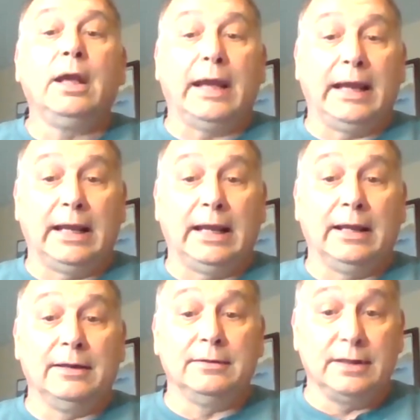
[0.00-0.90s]

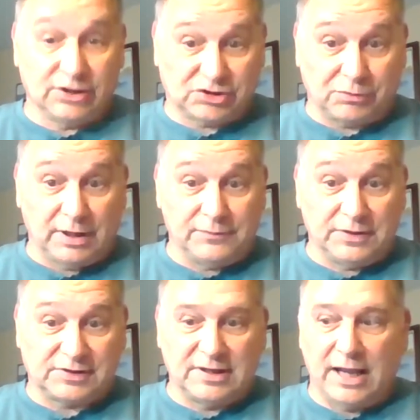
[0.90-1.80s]
and history of
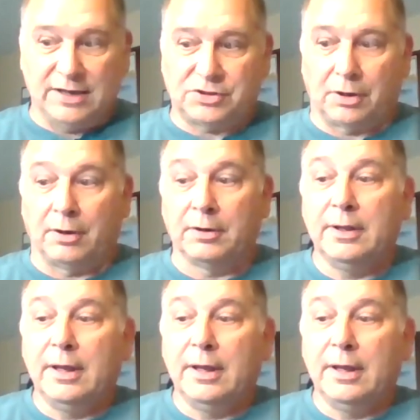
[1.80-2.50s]
this nature